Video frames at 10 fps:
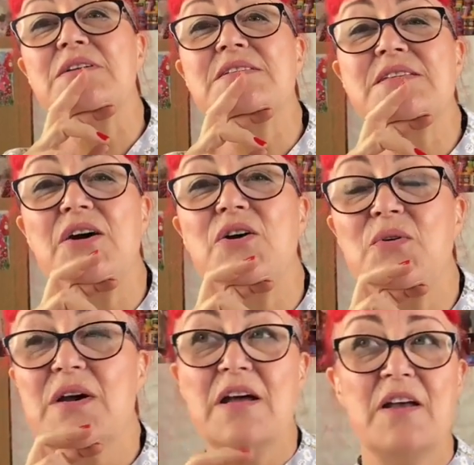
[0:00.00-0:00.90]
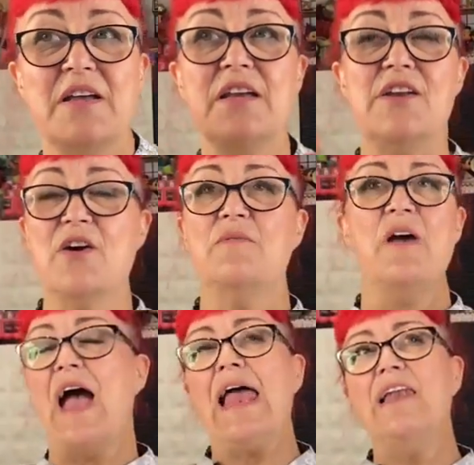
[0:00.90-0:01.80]
So,
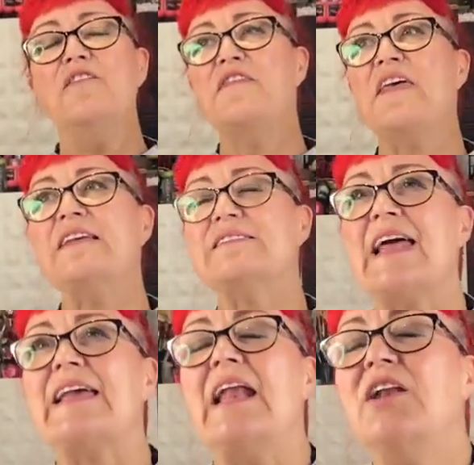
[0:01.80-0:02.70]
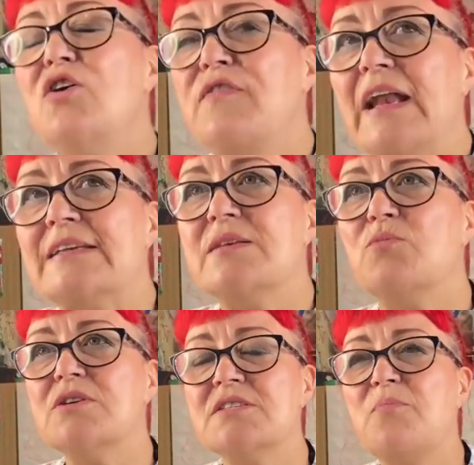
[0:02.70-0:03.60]
I love things like, I love Alice in
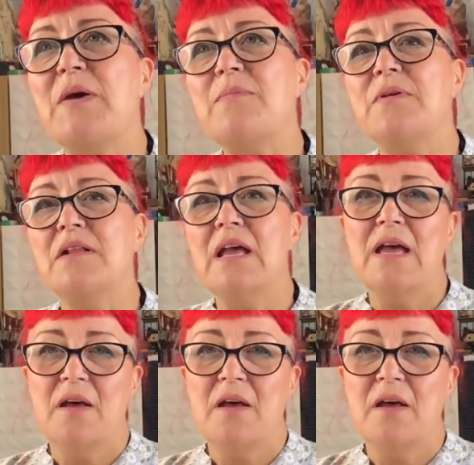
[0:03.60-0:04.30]
Wonderland. So people,